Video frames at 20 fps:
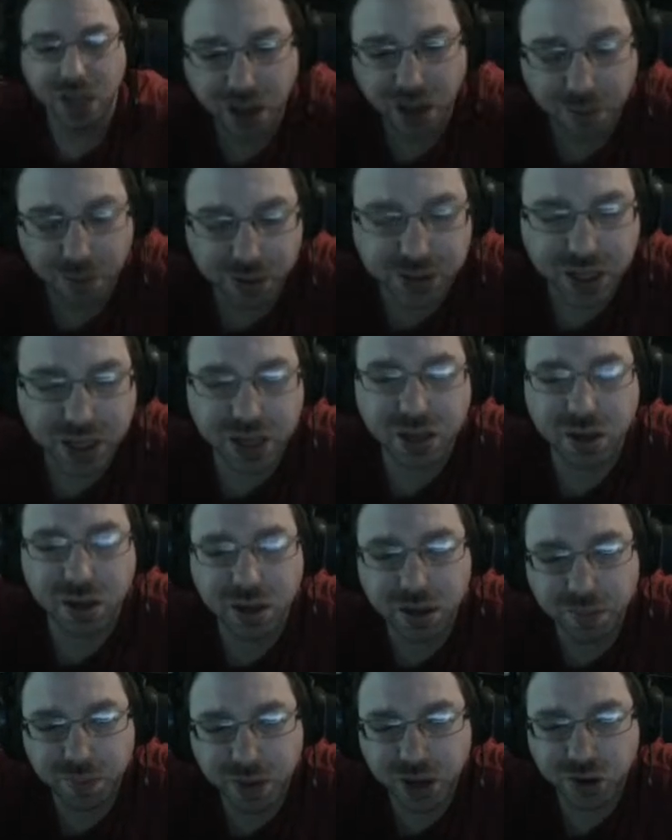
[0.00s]
I'm gonna take
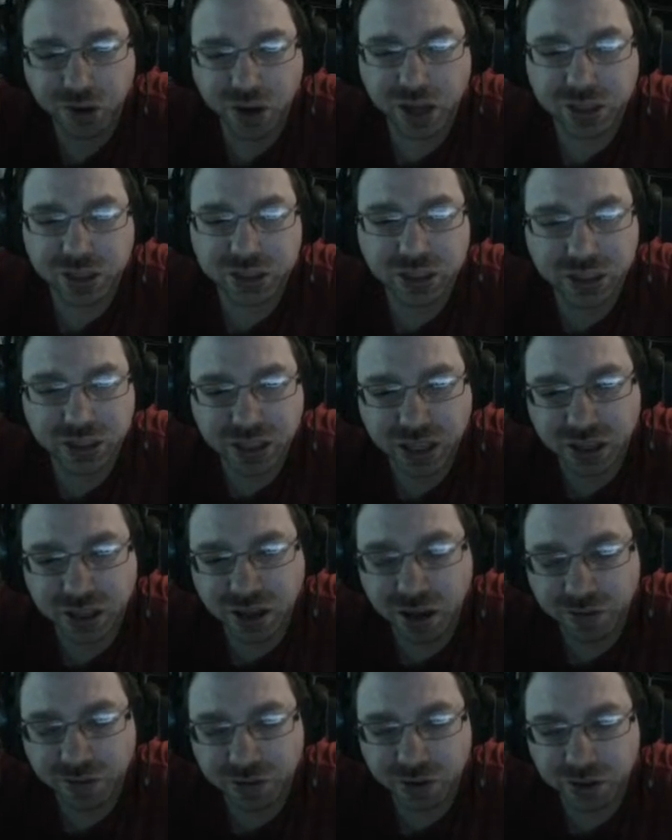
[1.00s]
a minor action to get
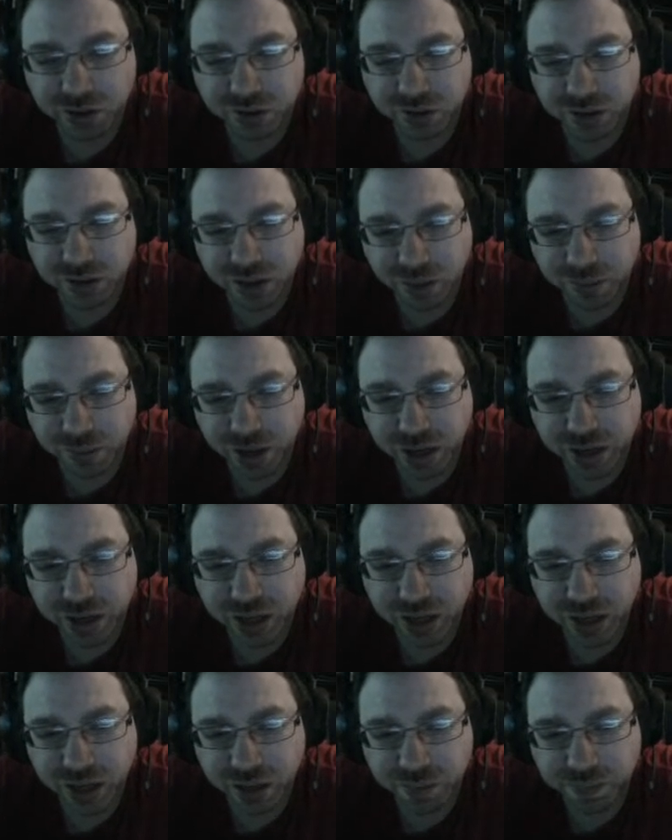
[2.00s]
cover. I'm not
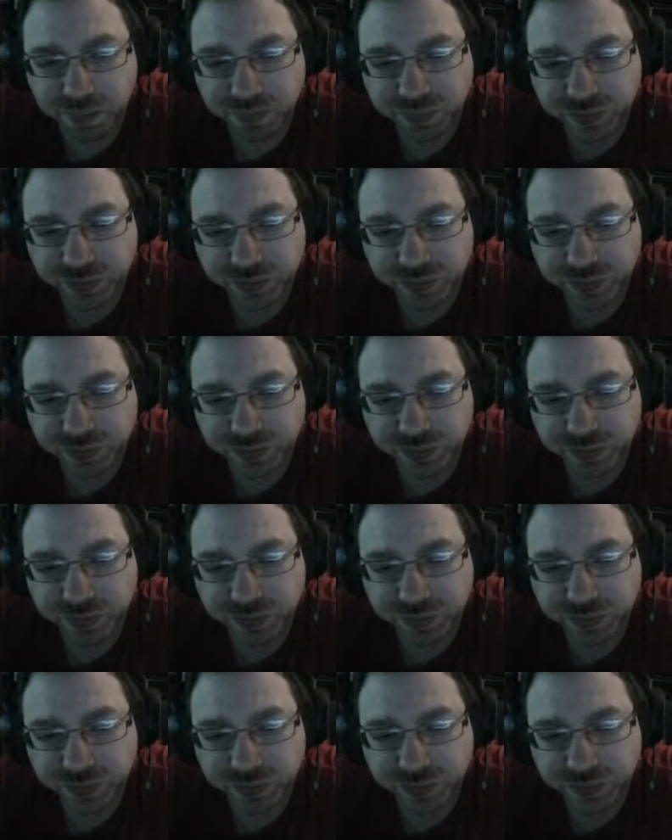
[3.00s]
gonna aim.